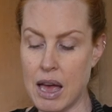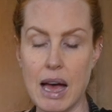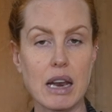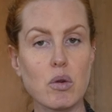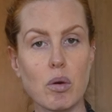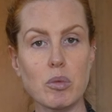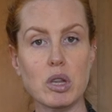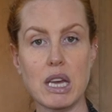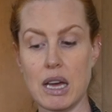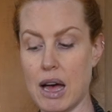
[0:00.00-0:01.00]
And
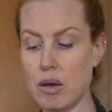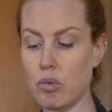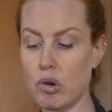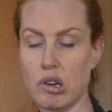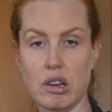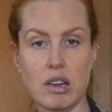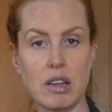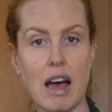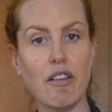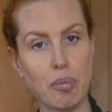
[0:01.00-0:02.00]
normally I would
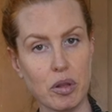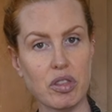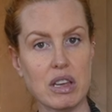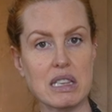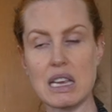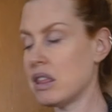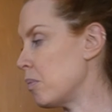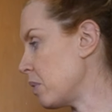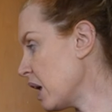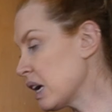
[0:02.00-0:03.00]
have put this in the
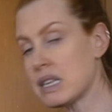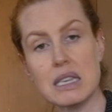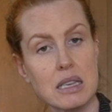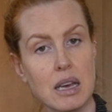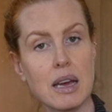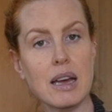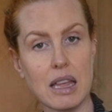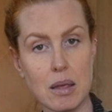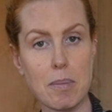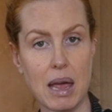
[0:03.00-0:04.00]
mix,
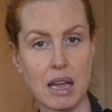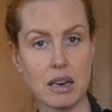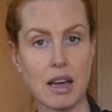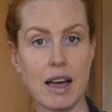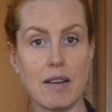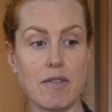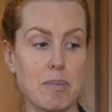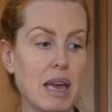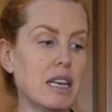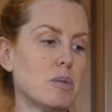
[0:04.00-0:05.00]
in the main kind of
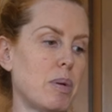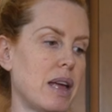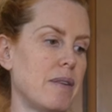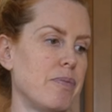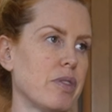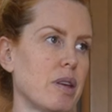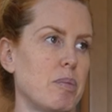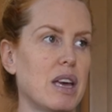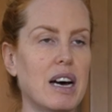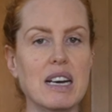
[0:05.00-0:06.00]
mix, but
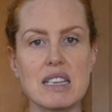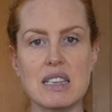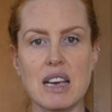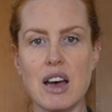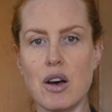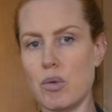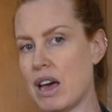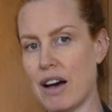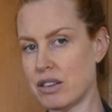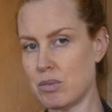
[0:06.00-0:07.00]
because we
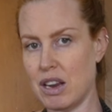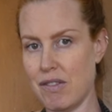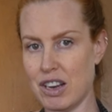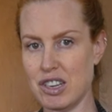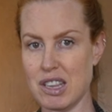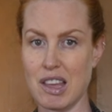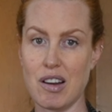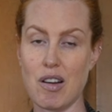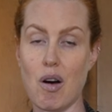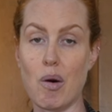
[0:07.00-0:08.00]
have so many veggies in
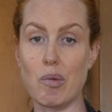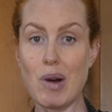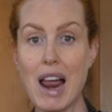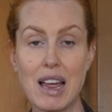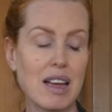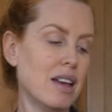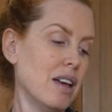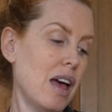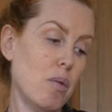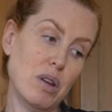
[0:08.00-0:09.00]
there already,
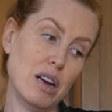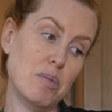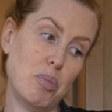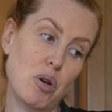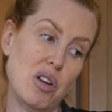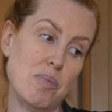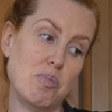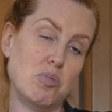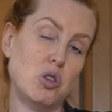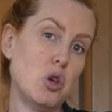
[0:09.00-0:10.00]
and we didn't put
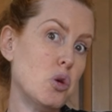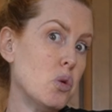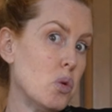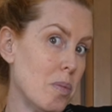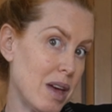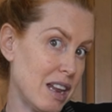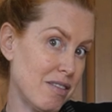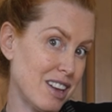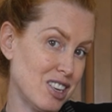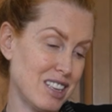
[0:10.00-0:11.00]
too many
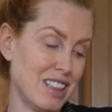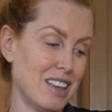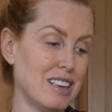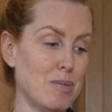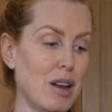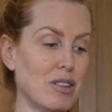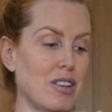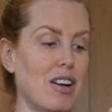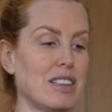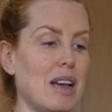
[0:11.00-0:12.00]
veggies in the tomato
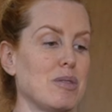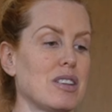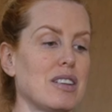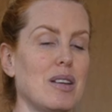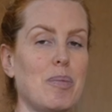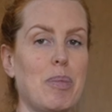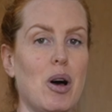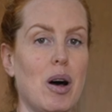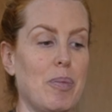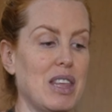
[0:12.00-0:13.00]
sauce, I'm just gonna
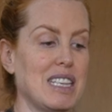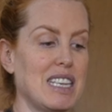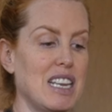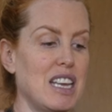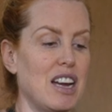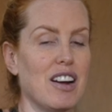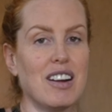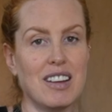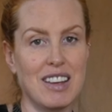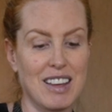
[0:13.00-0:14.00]
pop this in
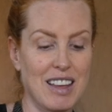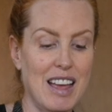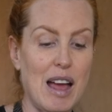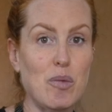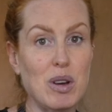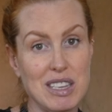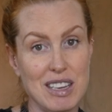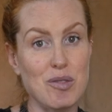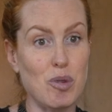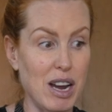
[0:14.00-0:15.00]
here and whiz
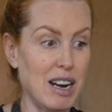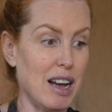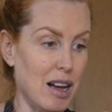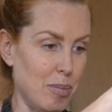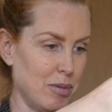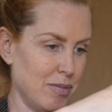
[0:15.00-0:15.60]
it right up.